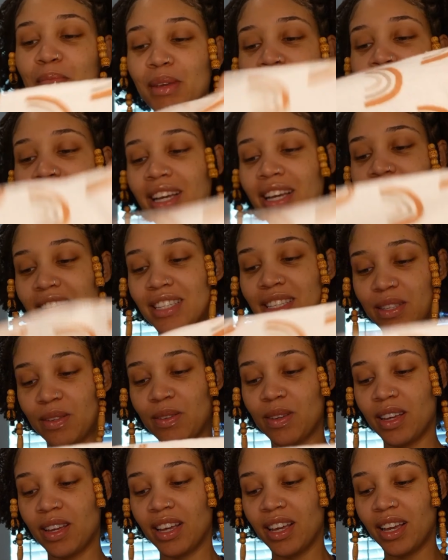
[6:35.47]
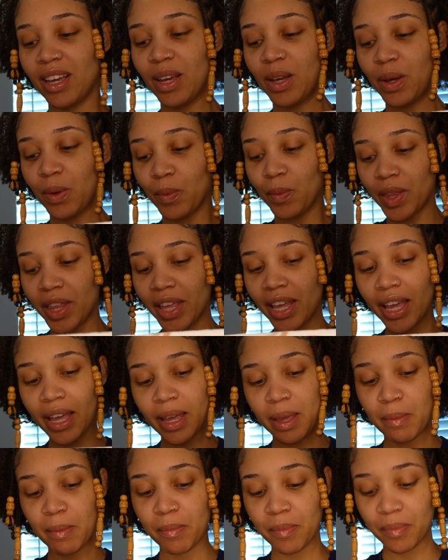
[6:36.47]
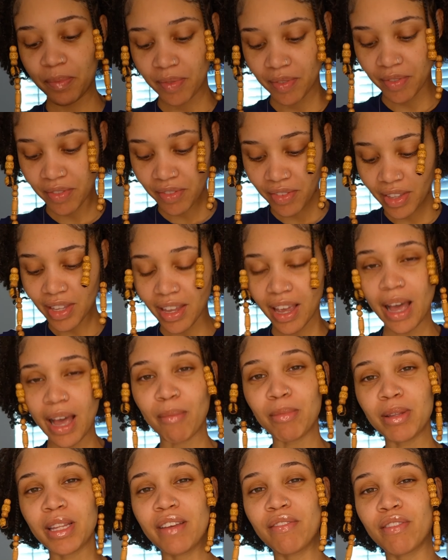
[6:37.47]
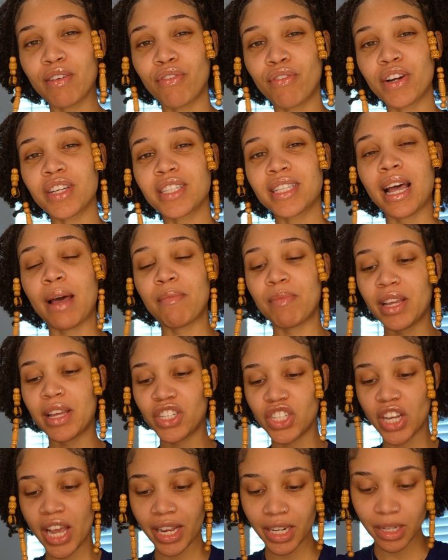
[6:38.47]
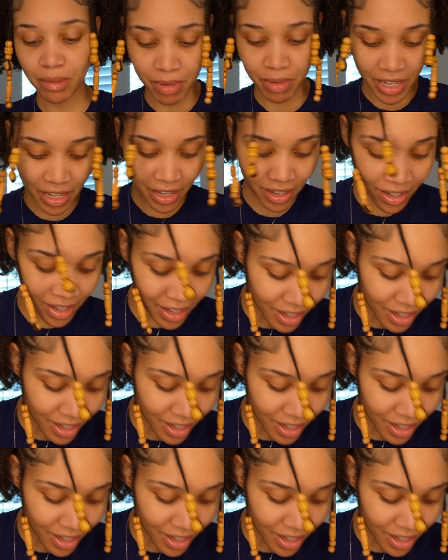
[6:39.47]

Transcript: Because with him, I believe the first time they checked me,